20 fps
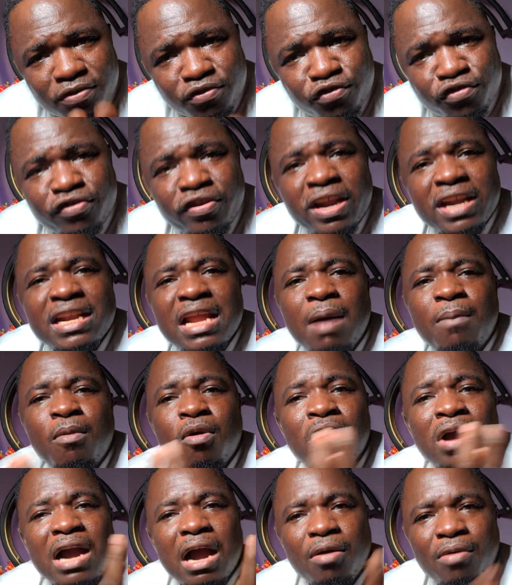trade
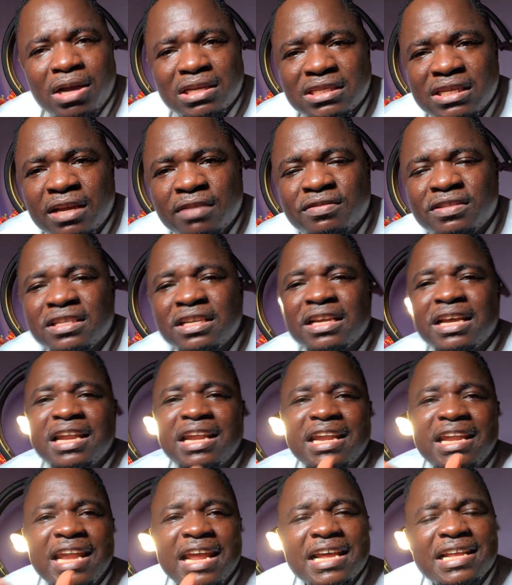among ourselves.
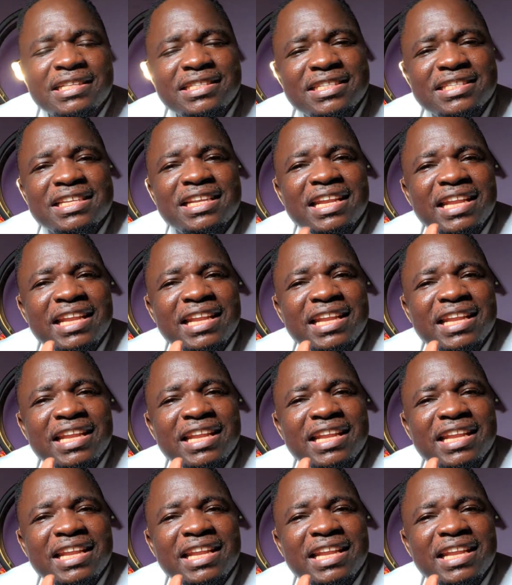Let's